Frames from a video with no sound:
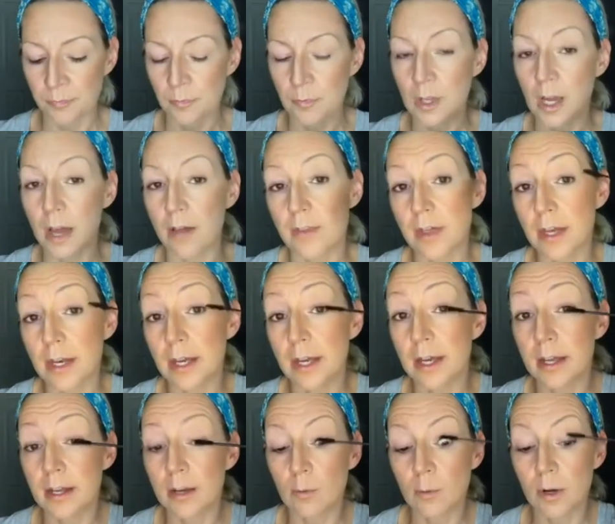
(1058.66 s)
And then hit
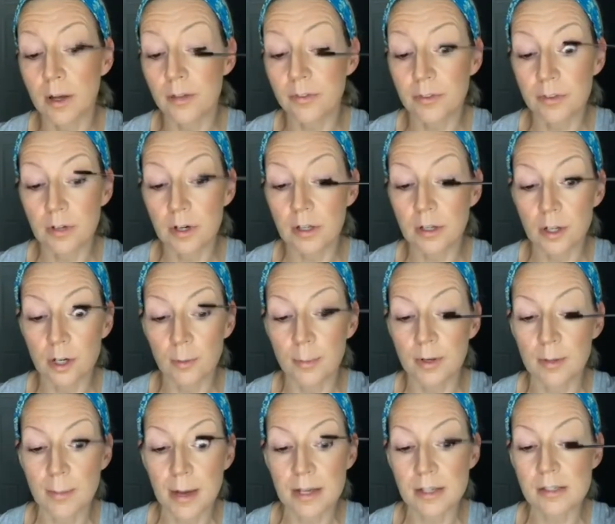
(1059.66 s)
it with a little bit of
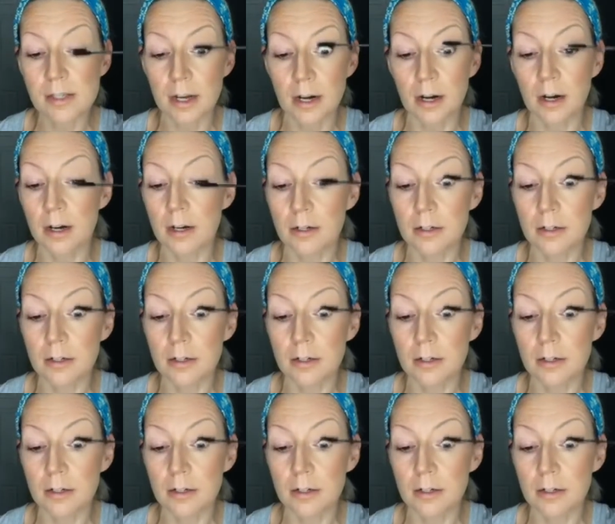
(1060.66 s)
mascara.